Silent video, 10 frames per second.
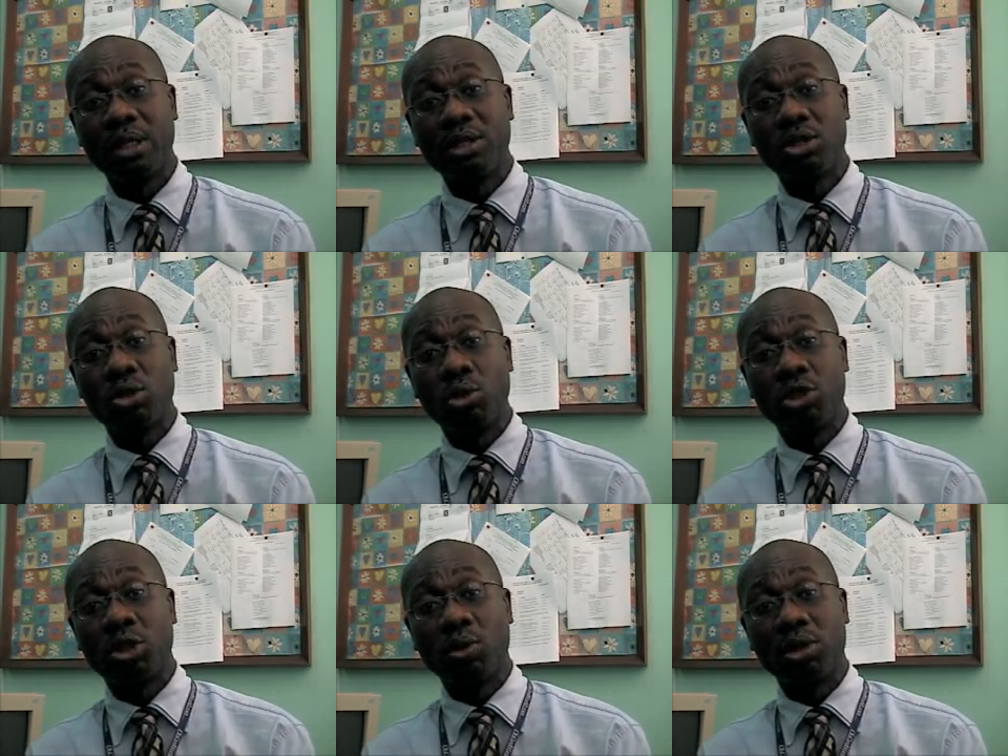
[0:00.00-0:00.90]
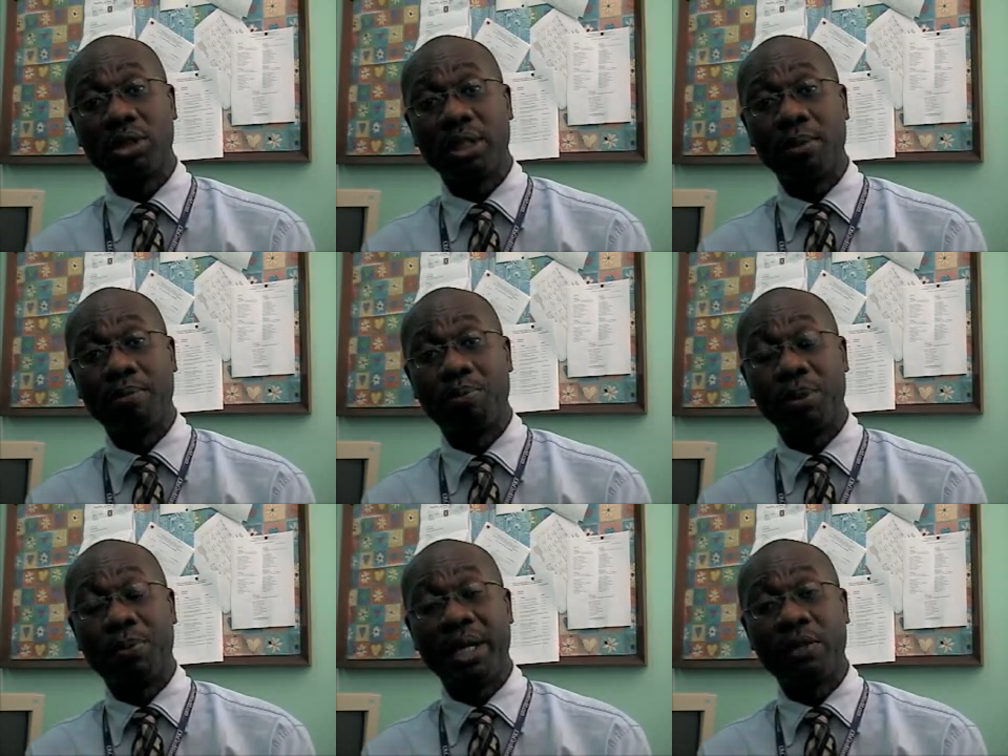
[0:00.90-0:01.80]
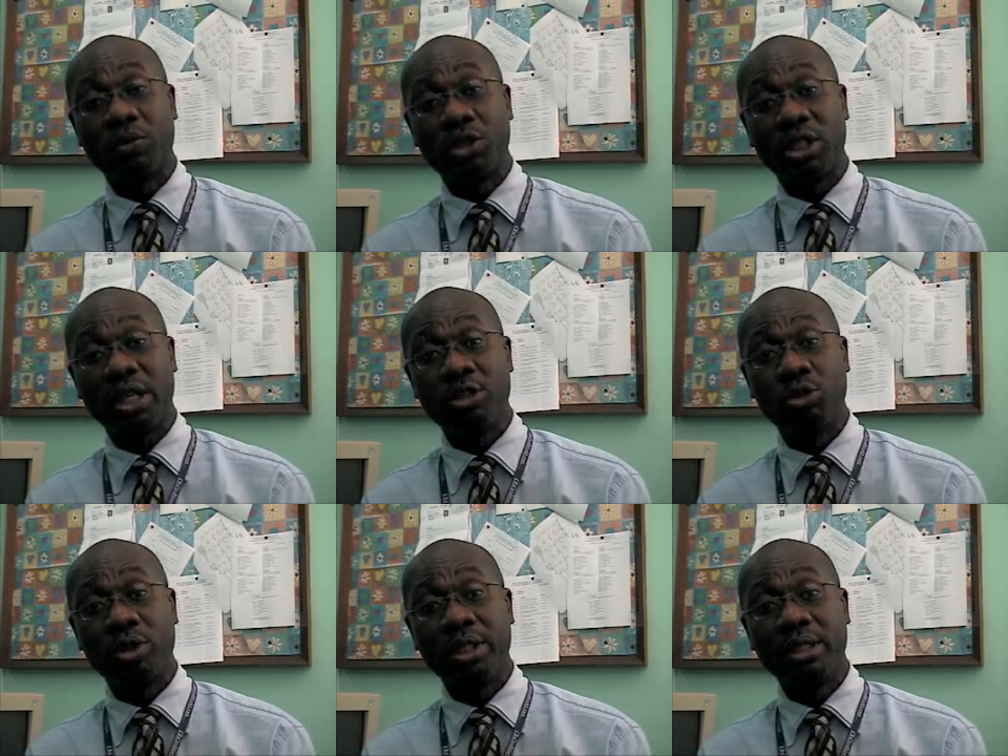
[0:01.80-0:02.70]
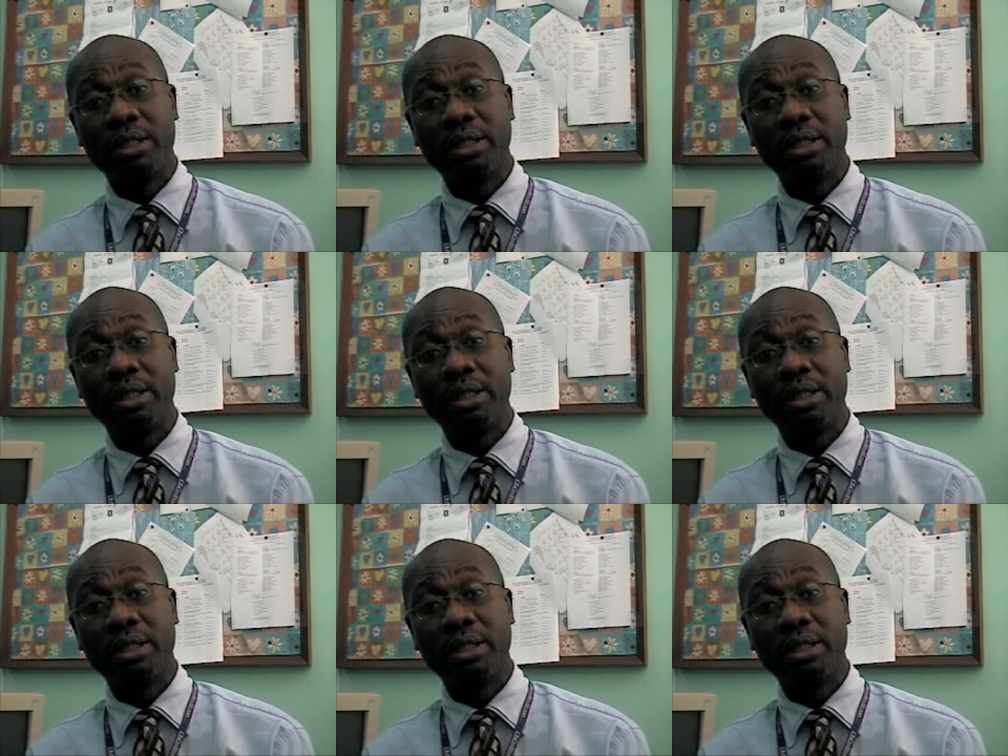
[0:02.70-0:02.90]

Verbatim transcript: So she was um, prepared for surgery,